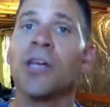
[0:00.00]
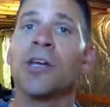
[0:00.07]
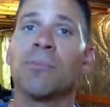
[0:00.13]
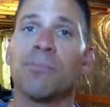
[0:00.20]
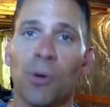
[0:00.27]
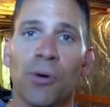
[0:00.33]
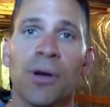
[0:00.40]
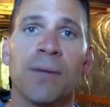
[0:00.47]
you're
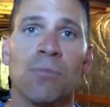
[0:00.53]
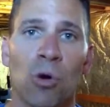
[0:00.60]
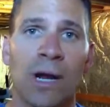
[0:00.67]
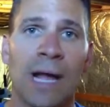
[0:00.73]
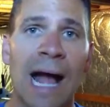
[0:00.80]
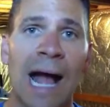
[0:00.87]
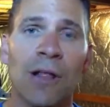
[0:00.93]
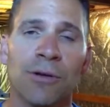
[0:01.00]
burning more
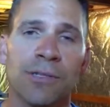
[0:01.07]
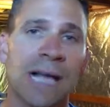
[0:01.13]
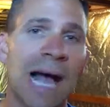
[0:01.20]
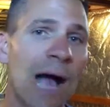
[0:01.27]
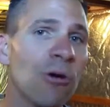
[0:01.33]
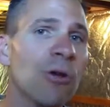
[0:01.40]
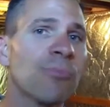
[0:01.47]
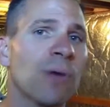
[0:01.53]
calories.
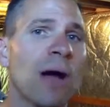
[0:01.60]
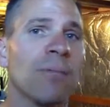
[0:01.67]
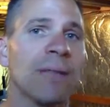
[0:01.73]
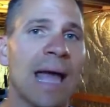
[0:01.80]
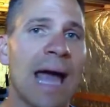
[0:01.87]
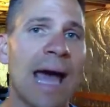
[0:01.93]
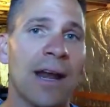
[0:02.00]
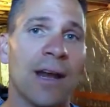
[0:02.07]
I would
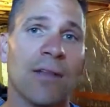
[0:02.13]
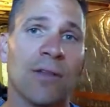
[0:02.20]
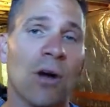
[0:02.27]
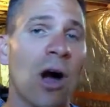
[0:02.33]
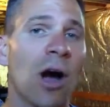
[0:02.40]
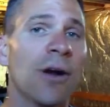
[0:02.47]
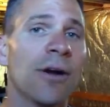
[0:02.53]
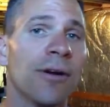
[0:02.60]
probably add another
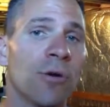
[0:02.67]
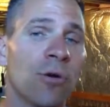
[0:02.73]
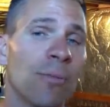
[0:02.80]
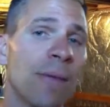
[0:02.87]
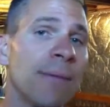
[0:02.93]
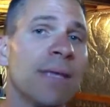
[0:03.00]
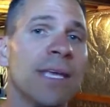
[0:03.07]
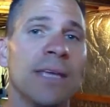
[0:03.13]
100 or
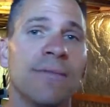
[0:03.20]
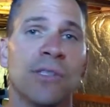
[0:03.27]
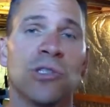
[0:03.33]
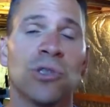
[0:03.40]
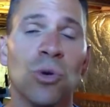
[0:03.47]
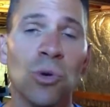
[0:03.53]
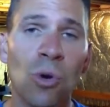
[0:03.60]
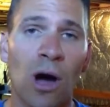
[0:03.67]
maybe even
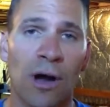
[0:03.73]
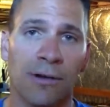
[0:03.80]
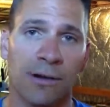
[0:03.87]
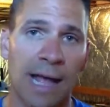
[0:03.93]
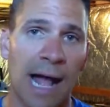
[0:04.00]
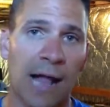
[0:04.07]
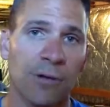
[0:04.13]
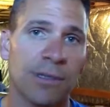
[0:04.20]
200
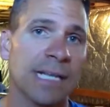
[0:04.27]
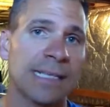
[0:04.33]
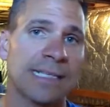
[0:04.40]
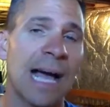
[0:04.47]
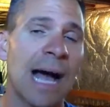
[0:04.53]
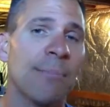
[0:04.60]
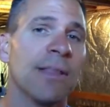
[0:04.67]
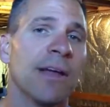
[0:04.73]
calories on
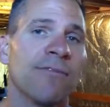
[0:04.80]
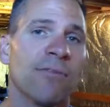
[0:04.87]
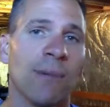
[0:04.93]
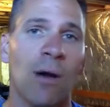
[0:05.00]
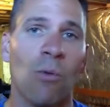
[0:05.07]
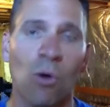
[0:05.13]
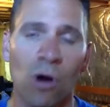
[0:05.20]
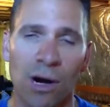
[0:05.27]
top of that for
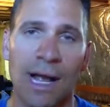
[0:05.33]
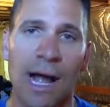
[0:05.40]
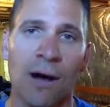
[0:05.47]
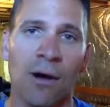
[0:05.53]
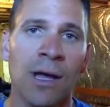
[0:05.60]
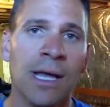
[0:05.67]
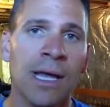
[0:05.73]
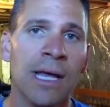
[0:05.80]
my workout.